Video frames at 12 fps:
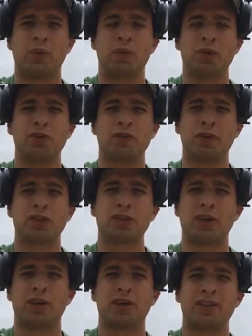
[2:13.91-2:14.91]
When you first
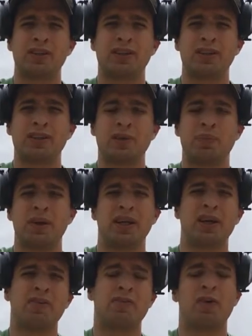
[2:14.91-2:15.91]
start,
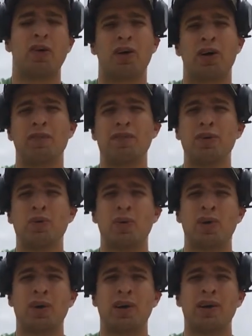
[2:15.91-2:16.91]
depending how far off
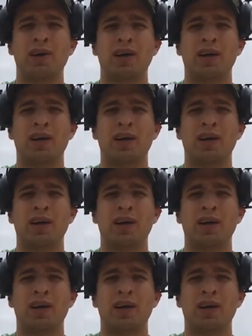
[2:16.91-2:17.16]
you are,